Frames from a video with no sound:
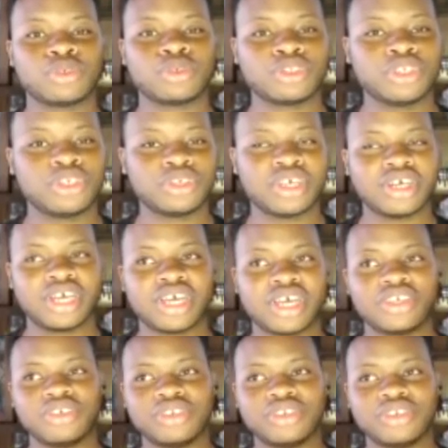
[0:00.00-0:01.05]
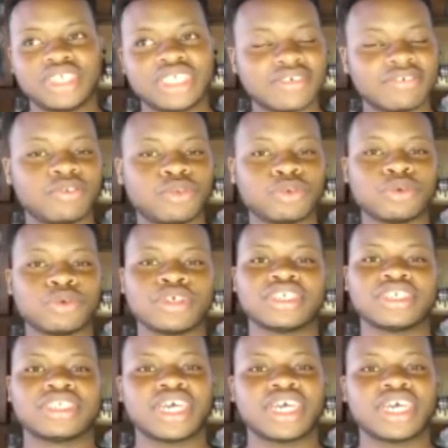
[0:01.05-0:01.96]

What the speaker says: on UNICEF doors,